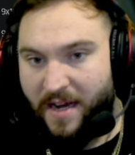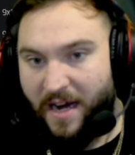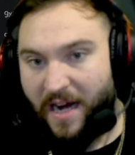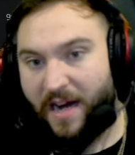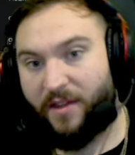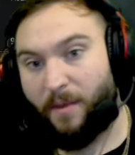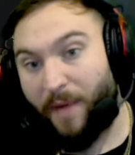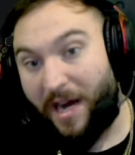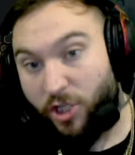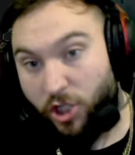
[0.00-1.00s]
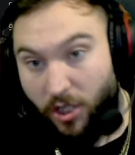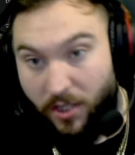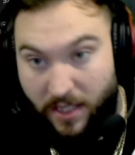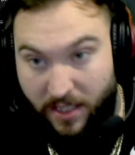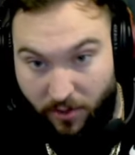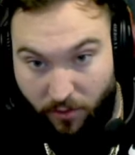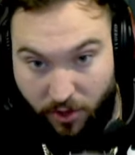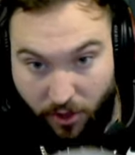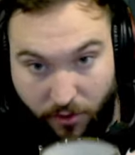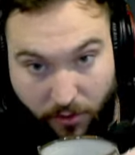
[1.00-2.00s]
The buckshot is
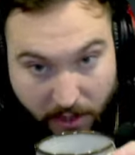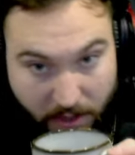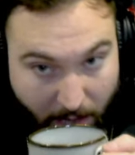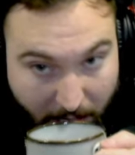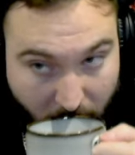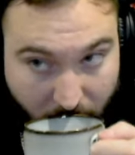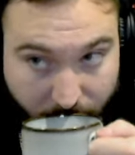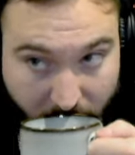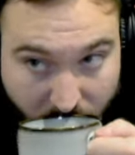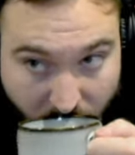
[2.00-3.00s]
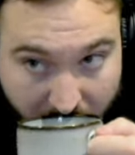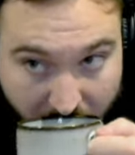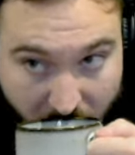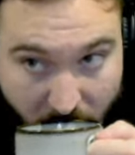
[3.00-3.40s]
also good as well. This one here.